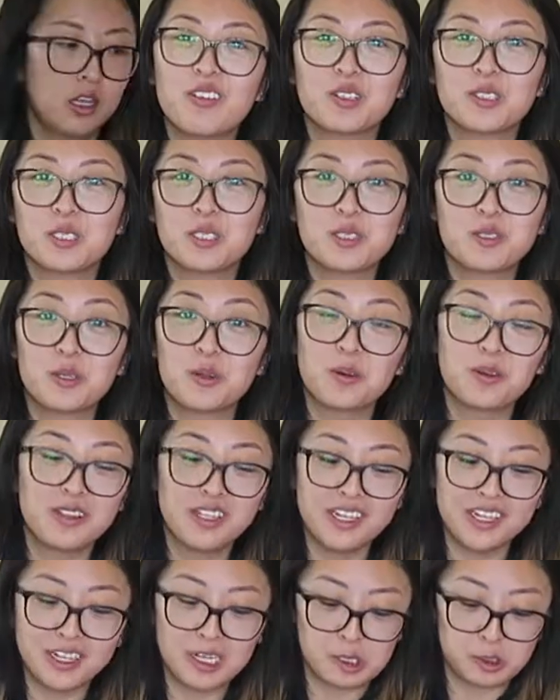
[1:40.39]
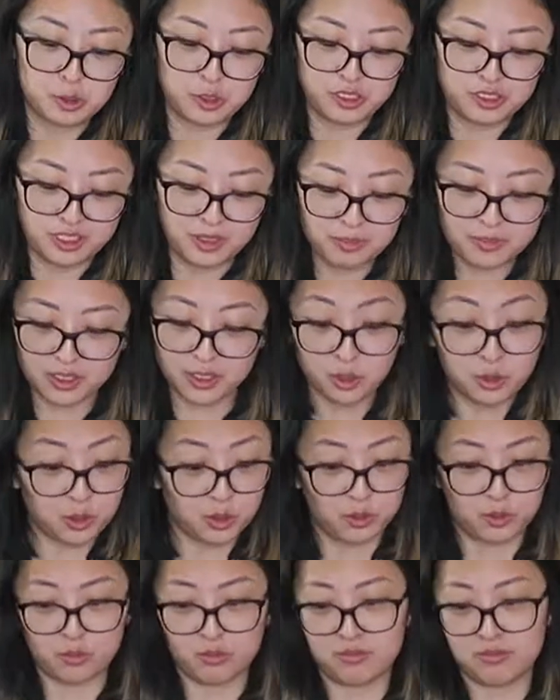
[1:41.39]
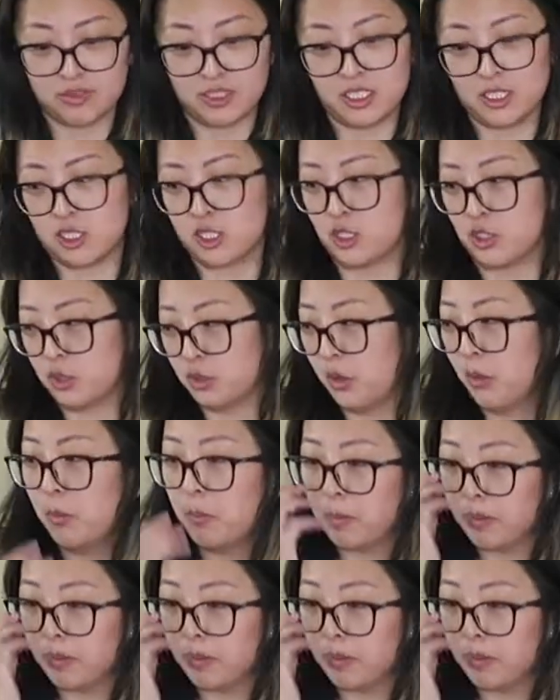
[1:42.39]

which is totally an extra step that you don't need to do,